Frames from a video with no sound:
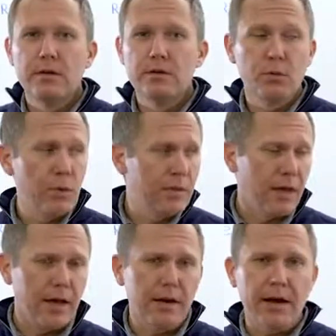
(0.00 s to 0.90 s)
So with
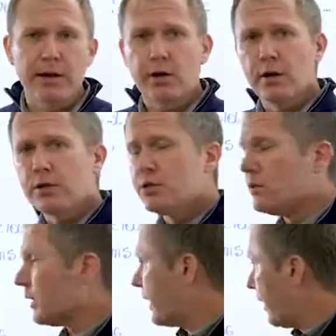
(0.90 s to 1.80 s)
that, I encourage
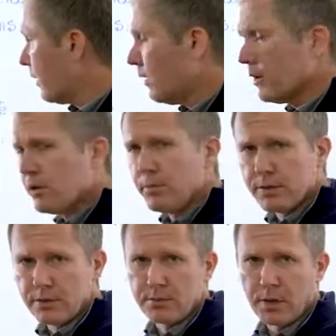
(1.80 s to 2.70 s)
you to catalog your
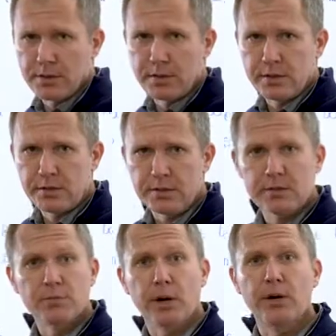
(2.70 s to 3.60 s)
business
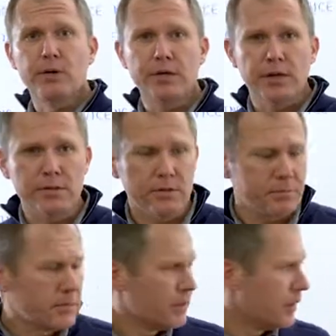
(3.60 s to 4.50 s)
processes and prioritize
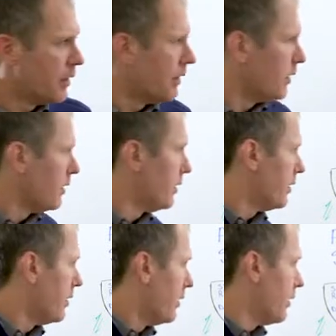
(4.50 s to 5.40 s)
them.
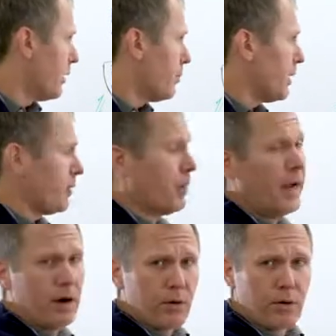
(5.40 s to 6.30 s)
Think about the
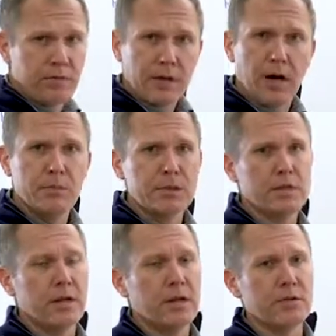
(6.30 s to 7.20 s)
power of the common
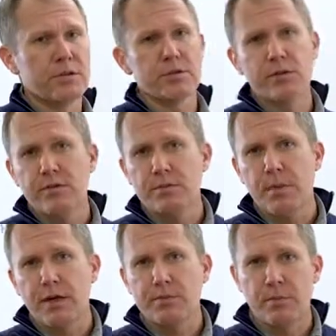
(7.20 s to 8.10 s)
standards that
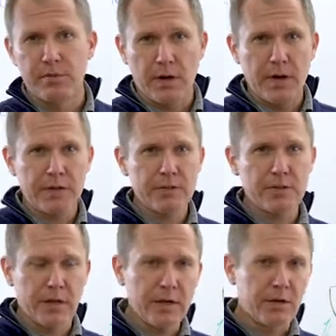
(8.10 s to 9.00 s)
ServiceMax provides
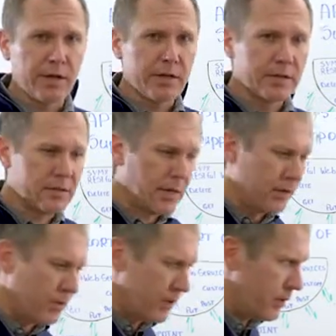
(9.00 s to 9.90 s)
to integrate that data with